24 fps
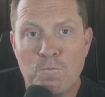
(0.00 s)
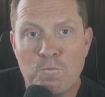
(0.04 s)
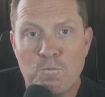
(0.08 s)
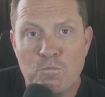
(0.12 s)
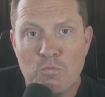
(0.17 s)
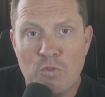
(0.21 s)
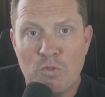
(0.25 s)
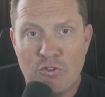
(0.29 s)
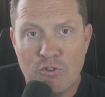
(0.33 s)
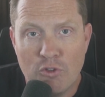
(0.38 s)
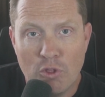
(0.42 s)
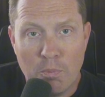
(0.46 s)

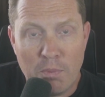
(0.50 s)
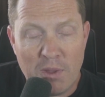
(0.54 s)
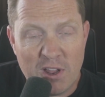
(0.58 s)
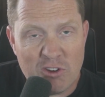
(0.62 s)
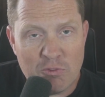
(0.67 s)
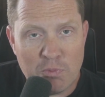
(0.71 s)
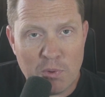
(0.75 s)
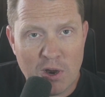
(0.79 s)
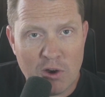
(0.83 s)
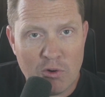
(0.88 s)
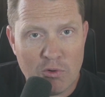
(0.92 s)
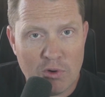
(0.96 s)
So the
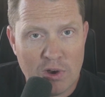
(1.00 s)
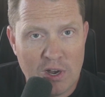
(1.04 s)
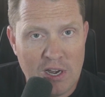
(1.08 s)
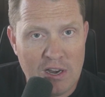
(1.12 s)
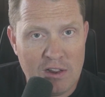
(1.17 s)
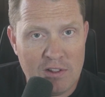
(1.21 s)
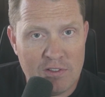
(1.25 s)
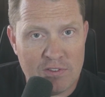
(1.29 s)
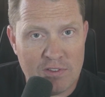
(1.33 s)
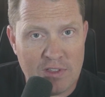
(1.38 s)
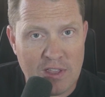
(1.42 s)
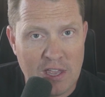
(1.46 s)
benchmark rigging
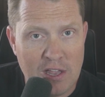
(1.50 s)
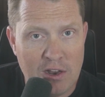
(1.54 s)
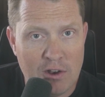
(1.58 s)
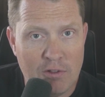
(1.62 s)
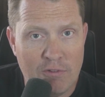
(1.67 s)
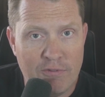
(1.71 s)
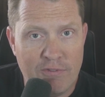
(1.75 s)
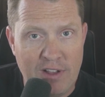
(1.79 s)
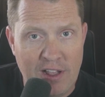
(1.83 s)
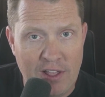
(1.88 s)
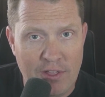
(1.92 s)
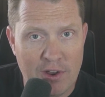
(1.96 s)
scandal
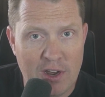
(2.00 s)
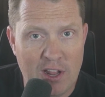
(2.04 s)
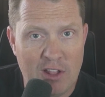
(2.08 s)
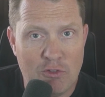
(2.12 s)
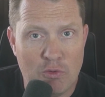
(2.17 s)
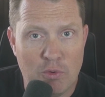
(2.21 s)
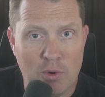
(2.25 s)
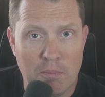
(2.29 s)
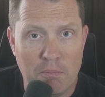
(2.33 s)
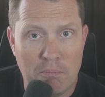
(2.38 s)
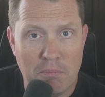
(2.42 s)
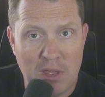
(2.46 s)
validates
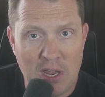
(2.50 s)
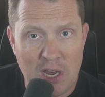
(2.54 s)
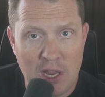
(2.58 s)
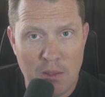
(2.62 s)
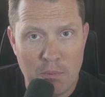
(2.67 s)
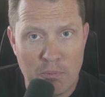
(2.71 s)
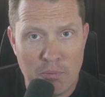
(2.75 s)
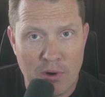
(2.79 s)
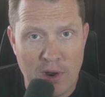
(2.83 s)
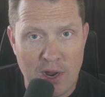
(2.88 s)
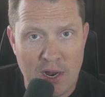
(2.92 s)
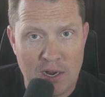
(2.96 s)
what many
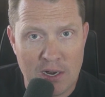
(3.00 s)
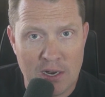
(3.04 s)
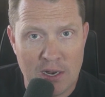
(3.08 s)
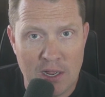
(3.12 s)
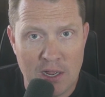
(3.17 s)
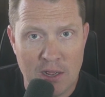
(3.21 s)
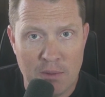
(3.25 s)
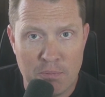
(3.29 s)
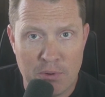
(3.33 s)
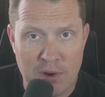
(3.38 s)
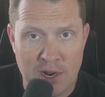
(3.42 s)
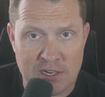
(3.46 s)
pra
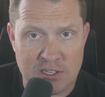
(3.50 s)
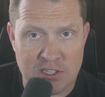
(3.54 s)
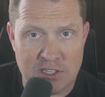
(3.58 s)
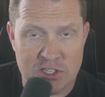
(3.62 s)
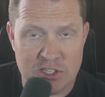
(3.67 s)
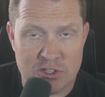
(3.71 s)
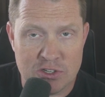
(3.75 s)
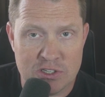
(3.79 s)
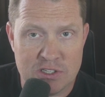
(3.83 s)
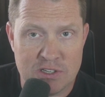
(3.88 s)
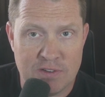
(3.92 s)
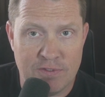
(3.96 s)
uh,
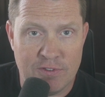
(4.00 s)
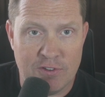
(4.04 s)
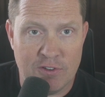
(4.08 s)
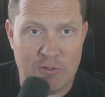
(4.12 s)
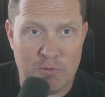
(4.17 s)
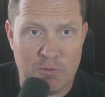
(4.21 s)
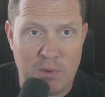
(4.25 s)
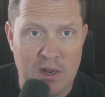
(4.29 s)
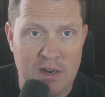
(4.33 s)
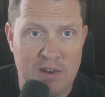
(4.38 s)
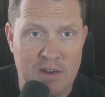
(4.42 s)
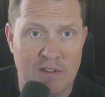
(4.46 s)
practitioners have
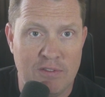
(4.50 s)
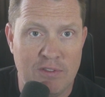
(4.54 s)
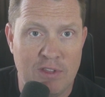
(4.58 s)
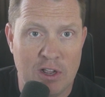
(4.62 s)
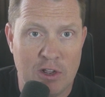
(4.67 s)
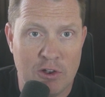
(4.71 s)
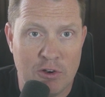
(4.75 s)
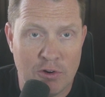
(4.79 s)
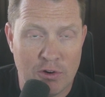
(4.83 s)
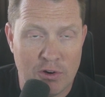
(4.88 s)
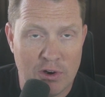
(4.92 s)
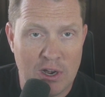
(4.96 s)
suspected, that
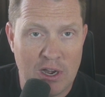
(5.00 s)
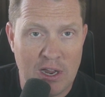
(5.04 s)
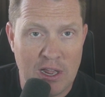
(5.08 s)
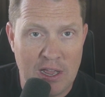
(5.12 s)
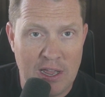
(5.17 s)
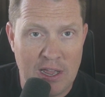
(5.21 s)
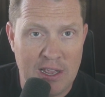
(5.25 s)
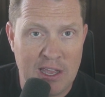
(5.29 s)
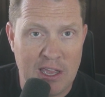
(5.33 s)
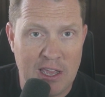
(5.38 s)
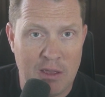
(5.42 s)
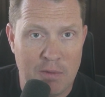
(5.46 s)
current A
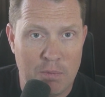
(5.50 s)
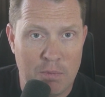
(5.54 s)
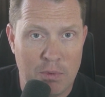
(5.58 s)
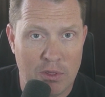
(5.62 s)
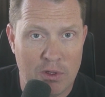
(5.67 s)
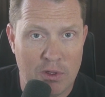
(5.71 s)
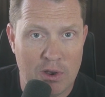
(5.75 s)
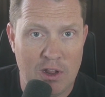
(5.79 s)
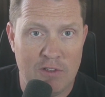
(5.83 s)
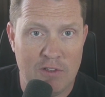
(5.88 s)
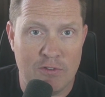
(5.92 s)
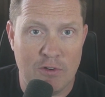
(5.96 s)
I
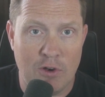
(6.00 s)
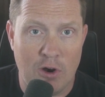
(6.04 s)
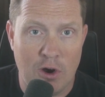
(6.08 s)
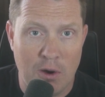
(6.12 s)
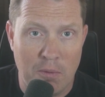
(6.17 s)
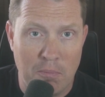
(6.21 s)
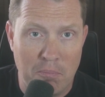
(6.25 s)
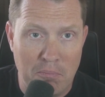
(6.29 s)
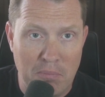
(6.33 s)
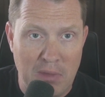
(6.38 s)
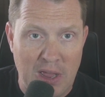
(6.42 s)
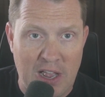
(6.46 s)
capabilities are
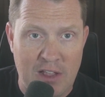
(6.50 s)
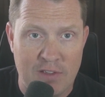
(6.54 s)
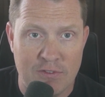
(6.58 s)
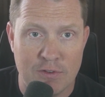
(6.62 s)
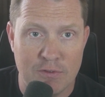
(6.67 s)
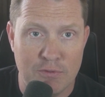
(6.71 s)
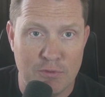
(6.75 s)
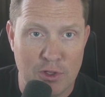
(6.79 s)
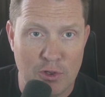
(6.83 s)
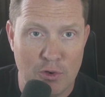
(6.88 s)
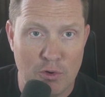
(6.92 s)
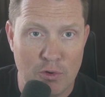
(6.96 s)

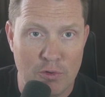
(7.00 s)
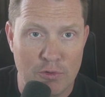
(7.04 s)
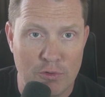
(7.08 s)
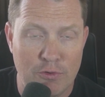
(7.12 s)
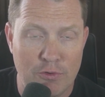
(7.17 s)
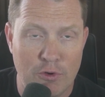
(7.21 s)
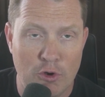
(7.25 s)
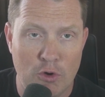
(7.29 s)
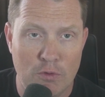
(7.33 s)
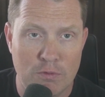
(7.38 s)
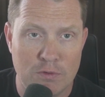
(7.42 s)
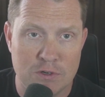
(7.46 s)
massively old,
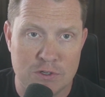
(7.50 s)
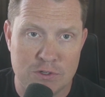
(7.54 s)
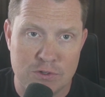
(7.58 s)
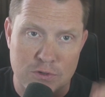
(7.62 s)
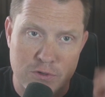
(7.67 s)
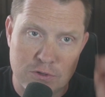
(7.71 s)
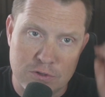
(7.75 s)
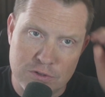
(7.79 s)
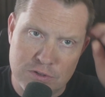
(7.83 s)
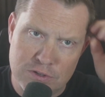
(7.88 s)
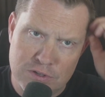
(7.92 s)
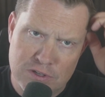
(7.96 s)

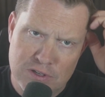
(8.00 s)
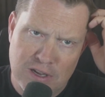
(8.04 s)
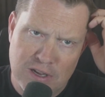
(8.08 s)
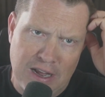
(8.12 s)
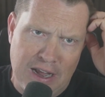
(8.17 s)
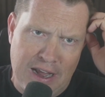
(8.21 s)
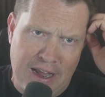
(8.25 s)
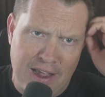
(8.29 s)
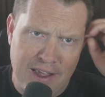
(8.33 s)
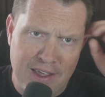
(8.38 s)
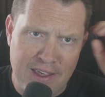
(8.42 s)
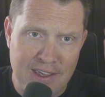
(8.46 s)
oversold,
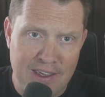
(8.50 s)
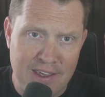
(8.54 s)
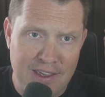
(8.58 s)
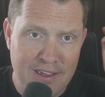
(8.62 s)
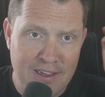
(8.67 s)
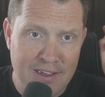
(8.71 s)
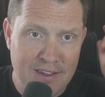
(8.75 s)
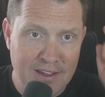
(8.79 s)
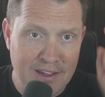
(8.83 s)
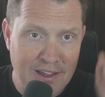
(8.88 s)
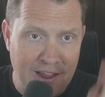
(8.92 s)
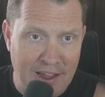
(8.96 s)
that is
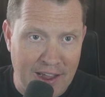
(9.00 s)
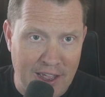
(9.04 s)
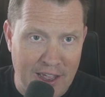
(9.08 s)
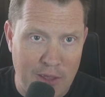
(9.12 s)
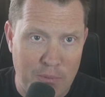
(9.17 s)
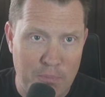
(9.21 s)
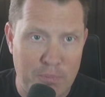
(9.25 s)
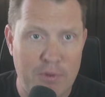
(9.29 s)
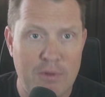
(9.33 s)
hype.